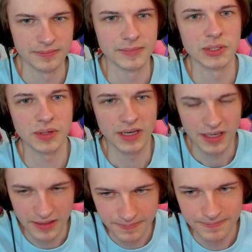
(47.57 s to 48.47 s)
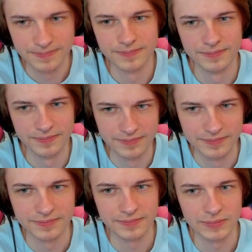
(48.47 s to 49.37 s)
Okay.
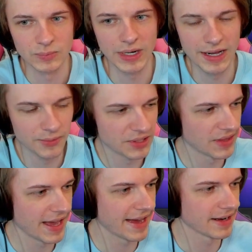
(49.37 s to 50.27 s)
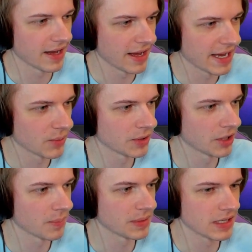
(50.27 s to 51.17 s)
Well, with that, I
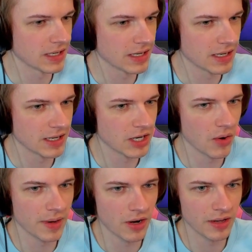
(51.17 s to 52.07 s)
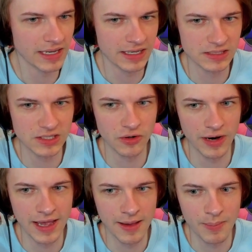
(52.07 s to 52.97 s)
will be going on
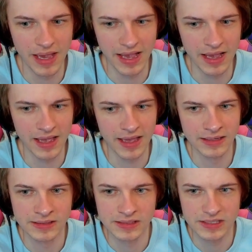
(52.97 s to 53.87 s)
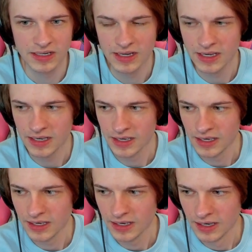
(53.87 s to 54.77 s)
Instagram and
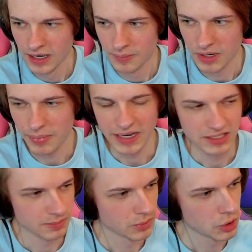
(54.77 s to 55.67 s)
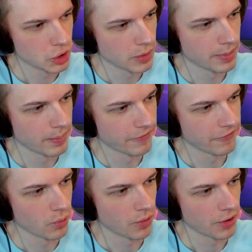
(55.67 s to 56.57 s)
I'm gonna buy some lube
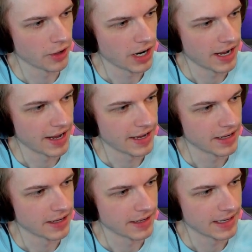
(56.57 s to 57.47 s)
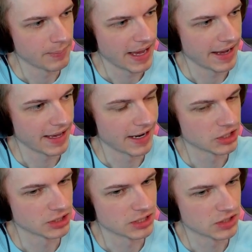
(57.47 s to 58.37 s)
before I uh, get back,
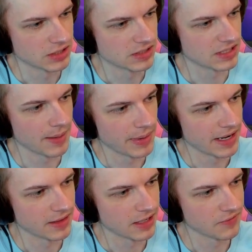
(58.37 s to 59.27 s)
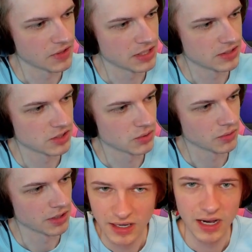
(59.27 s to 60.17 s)
actually. Just gonna stop by the convenience
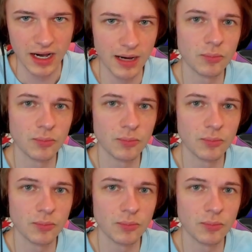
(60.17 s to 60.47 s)
store. I'm.